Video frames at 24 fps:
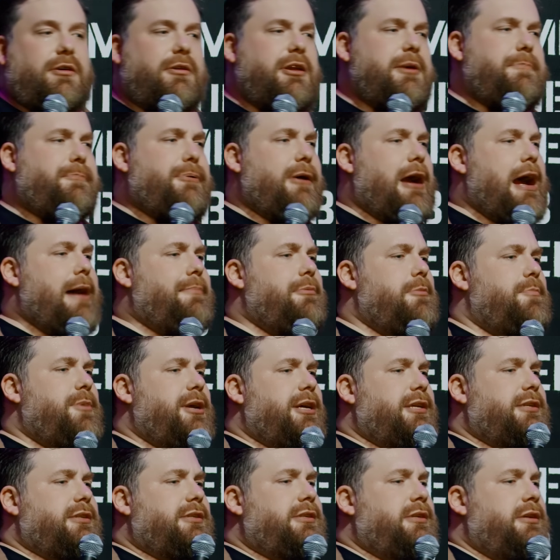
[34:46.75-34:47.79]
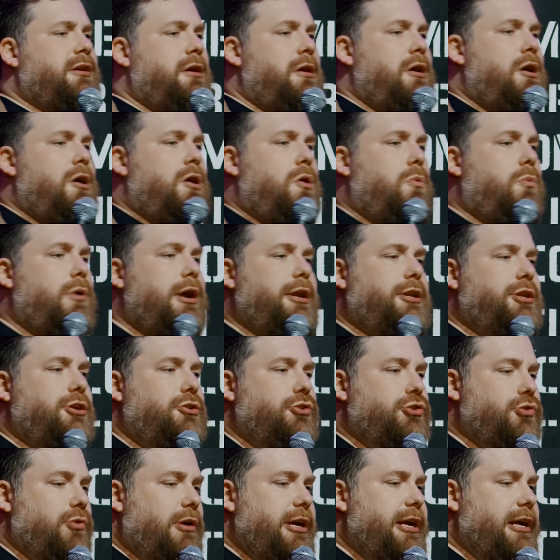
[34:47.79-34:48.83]
The only problem is when
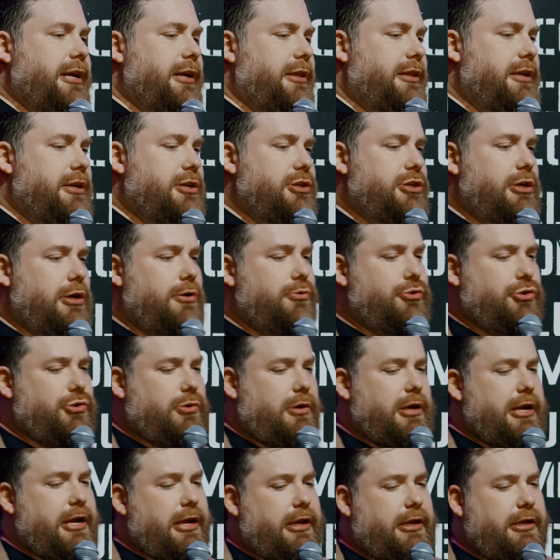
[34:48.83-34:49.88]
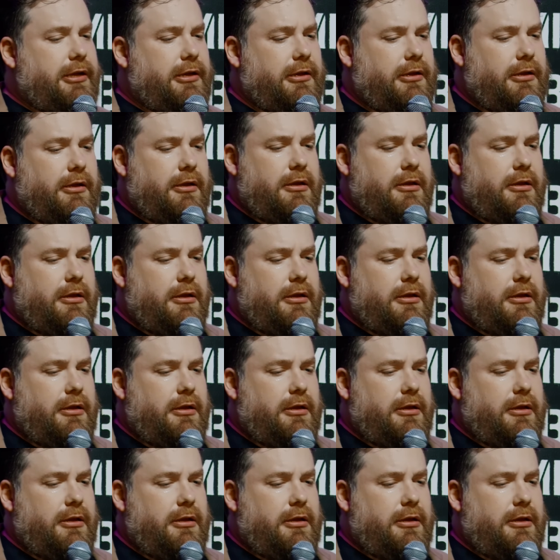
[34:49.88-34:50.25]
you drink and then don't drink.